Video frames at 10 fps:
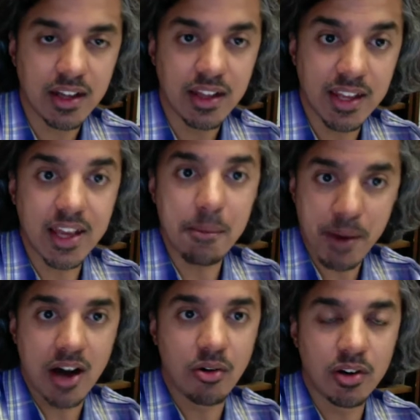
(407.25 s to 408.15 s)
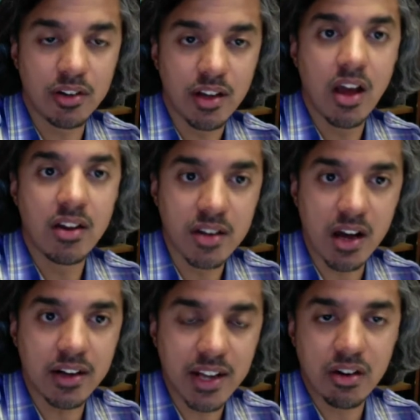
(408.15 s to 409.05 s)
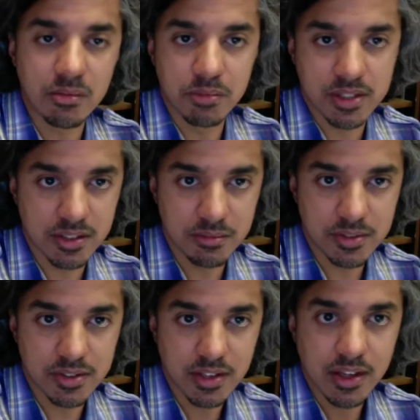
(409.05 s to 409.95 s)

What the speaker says: they empowered non-Arab Muslims